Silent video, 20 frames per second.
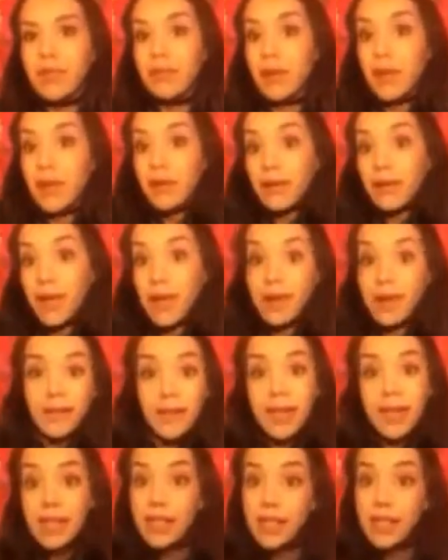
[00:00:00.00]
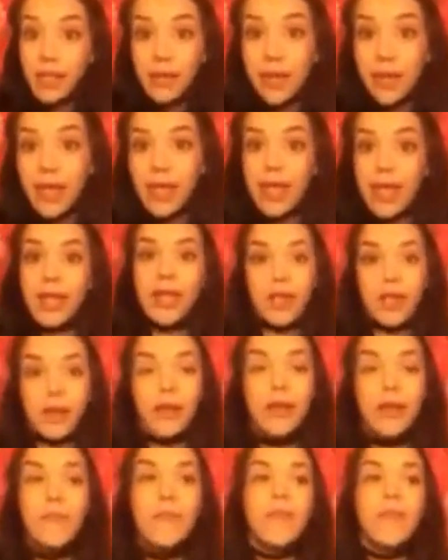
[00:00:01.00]
all right, let's do it,
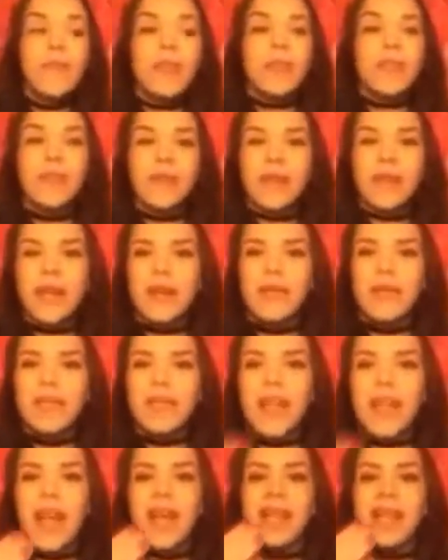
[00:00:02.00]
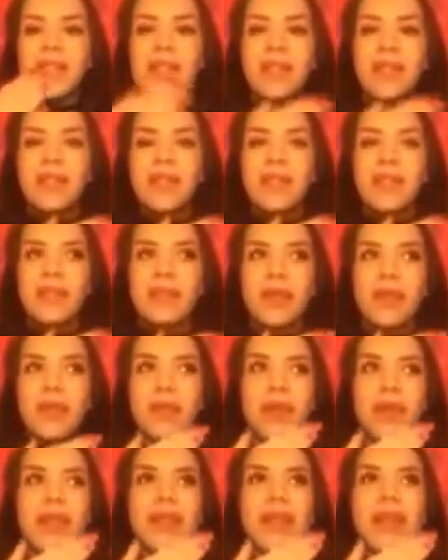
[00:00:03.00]
This is when I was
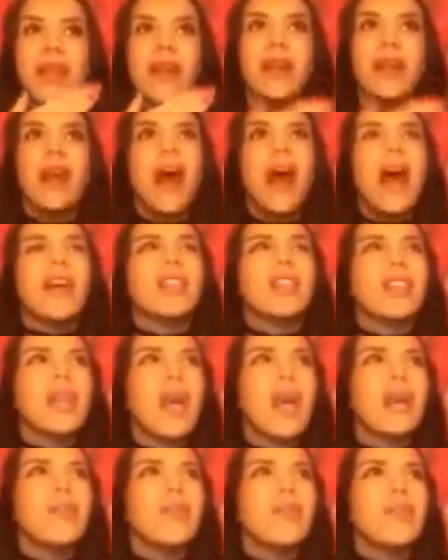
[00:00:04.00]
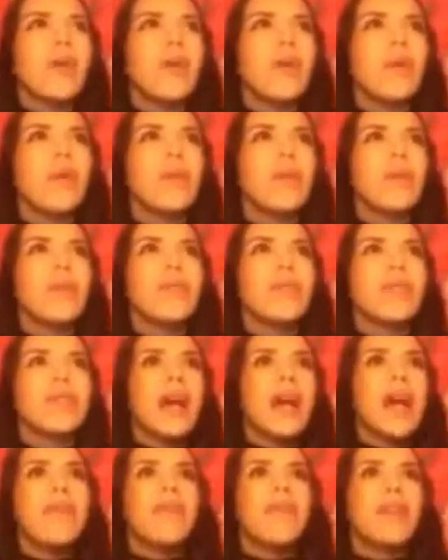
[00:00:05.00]
between actually I don't know the
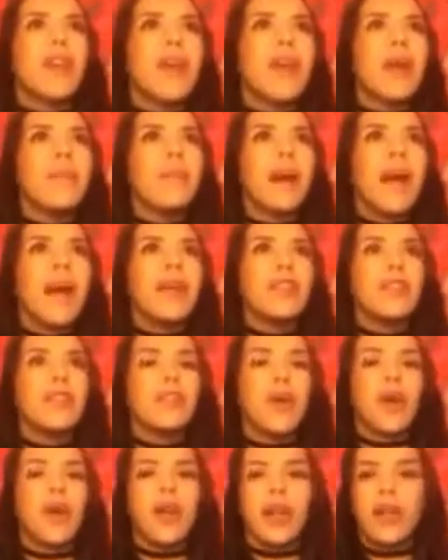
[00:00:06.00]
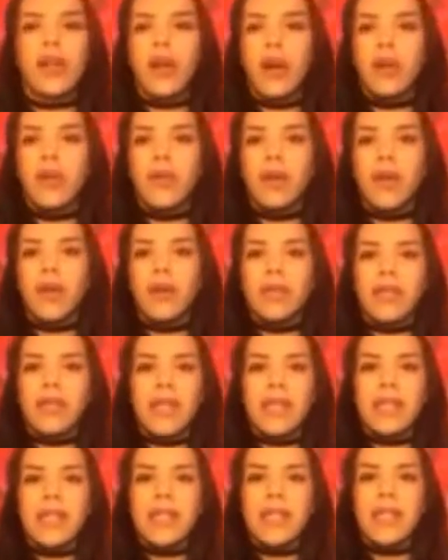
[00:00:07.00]
time frame, but I used to party a lot when I was
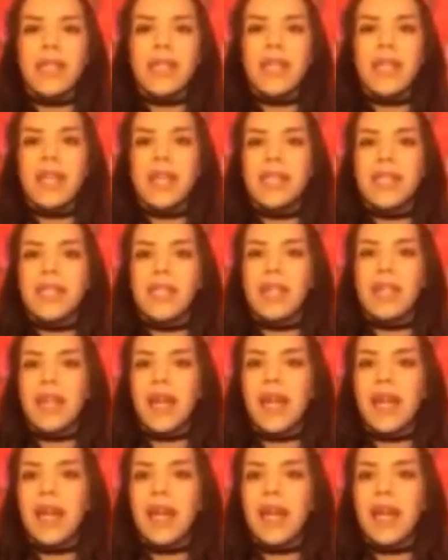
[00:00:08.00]
16 to